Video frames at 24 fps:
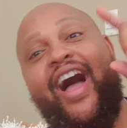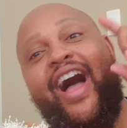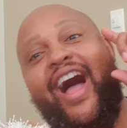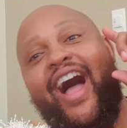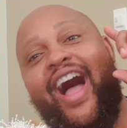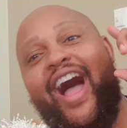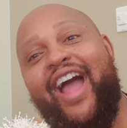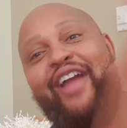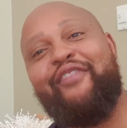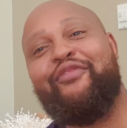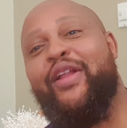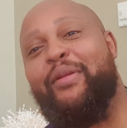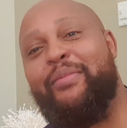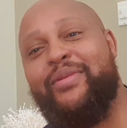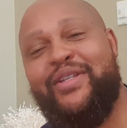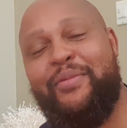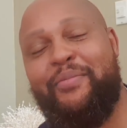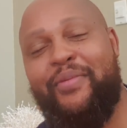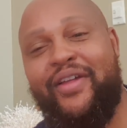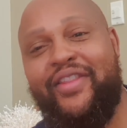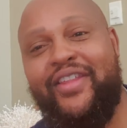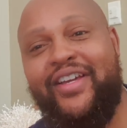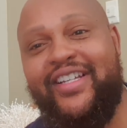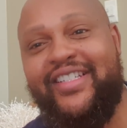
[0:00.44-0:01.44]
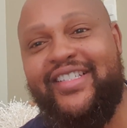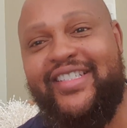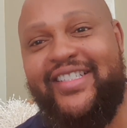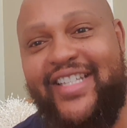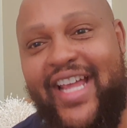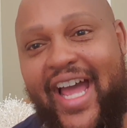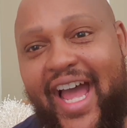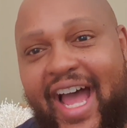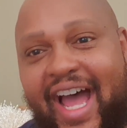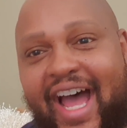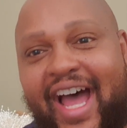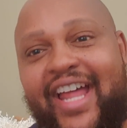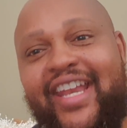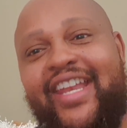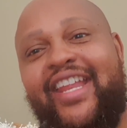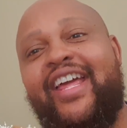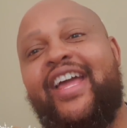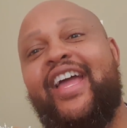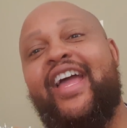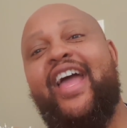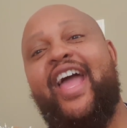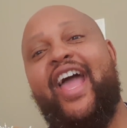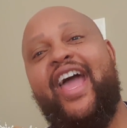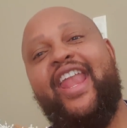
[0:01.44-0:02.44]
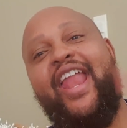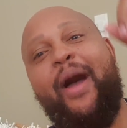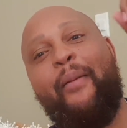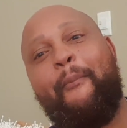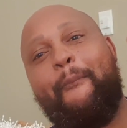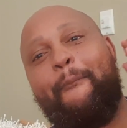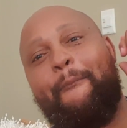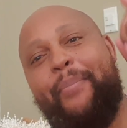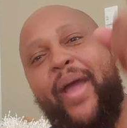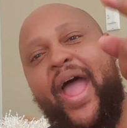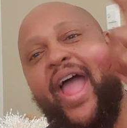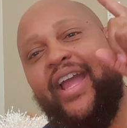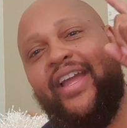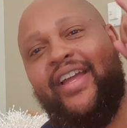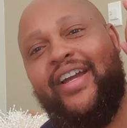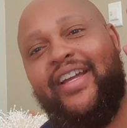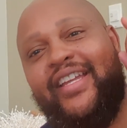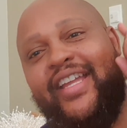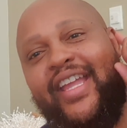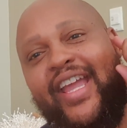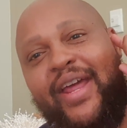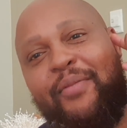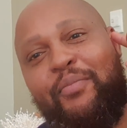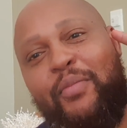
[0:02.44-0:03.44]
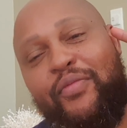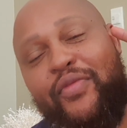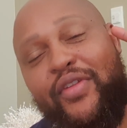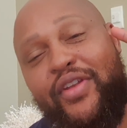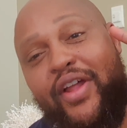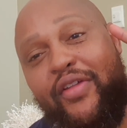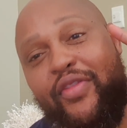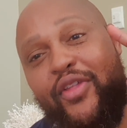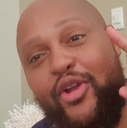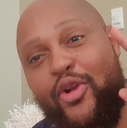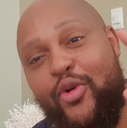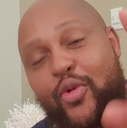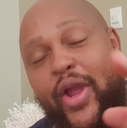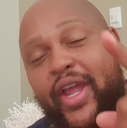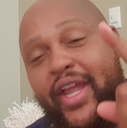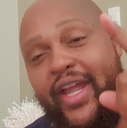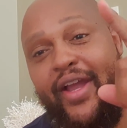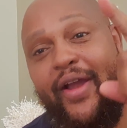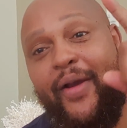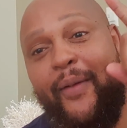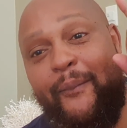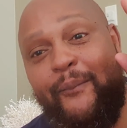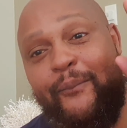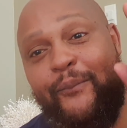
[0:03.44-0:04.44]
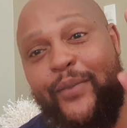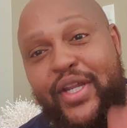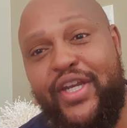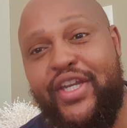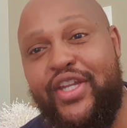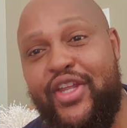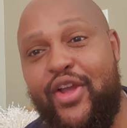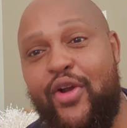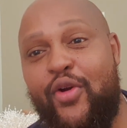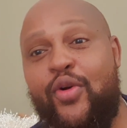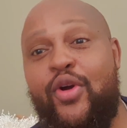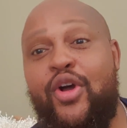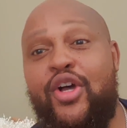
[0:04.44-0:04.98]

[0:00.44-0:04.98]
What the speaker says: Alright fam, it's your brother Assad, and I'm back again with another quick video.